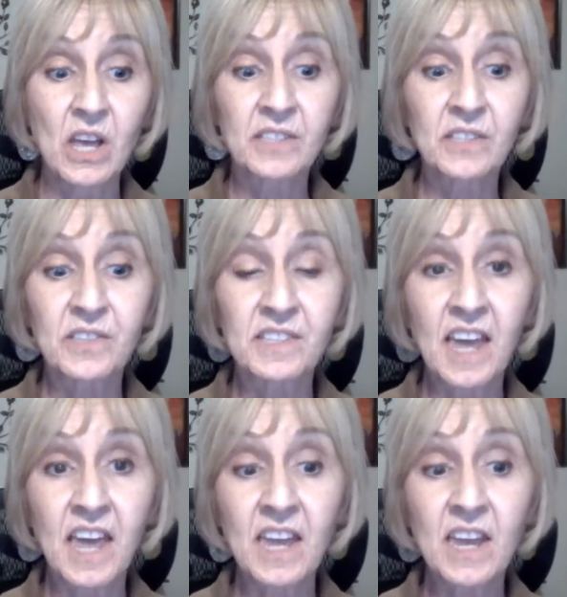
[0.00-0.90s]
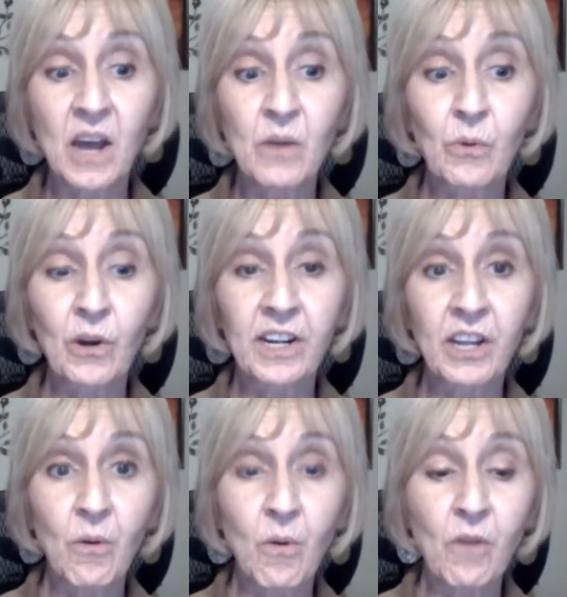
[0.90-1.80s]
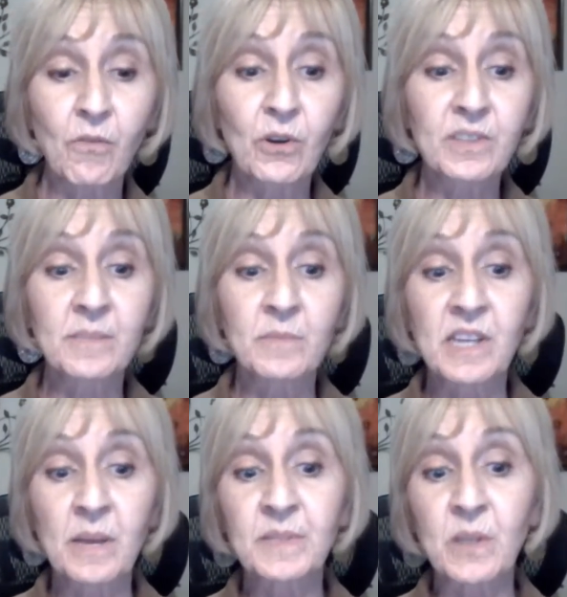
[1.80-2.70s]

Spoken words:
So today we're going to go over some tips